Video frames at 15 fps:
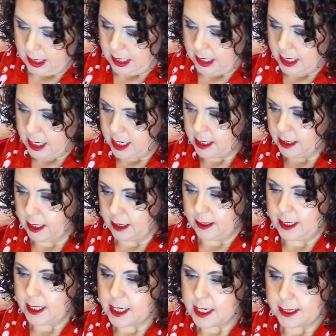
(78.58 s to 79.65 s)
And
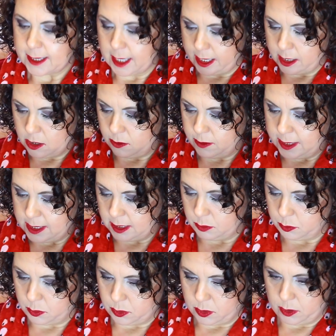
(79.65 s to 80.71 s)
these, I know
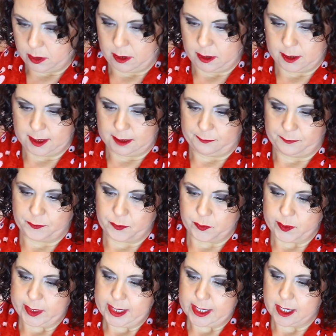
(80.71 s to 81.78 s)
these were some
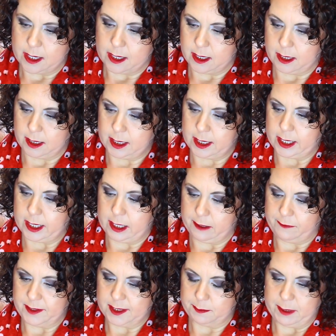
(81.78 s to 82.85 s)
free
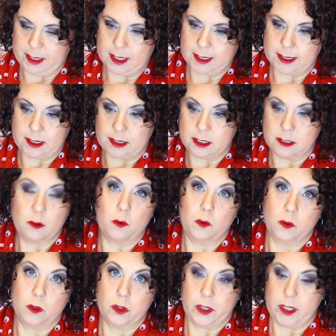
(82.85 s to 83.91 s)
gifts because I didn't
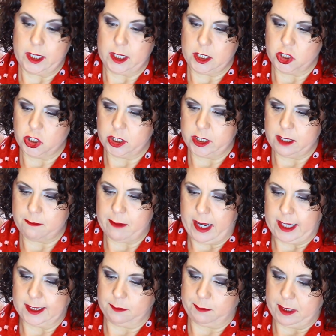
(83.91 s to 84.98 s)
order any sheet
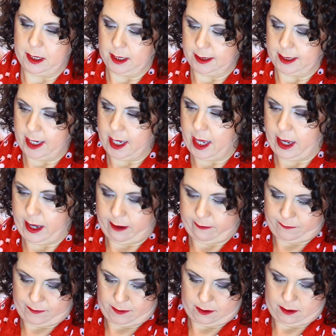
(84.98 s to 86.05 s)
masks because I
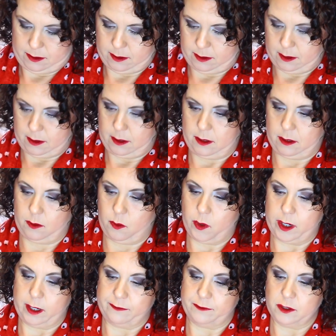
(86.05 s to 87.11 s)
have
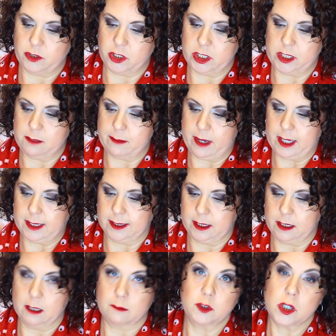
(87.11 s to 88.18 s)
quite a few sheet masks
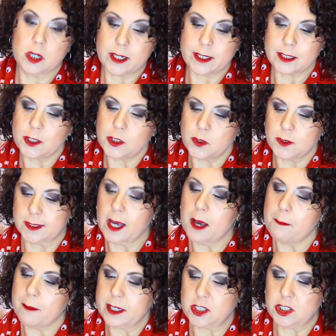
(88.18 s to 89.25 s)
and I'm trying to use
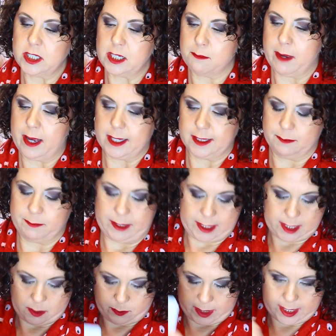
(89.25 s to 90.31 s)
up my sheet mask. But
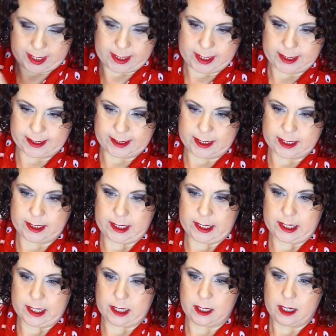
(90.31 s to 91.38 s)
anyway, they did send
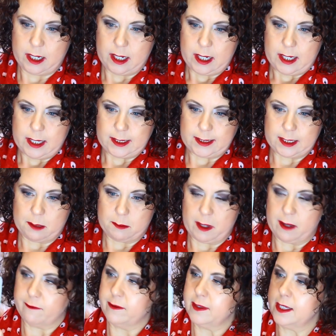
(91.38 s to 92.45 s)
in some
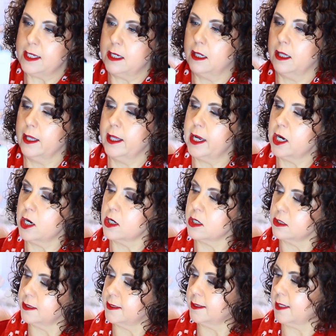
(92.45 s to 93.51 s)
of the
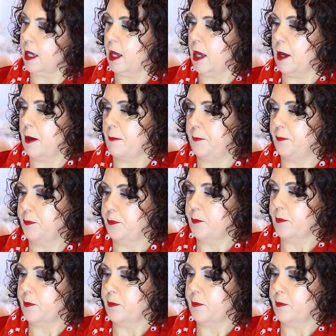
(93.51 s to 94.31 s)
Klairs um,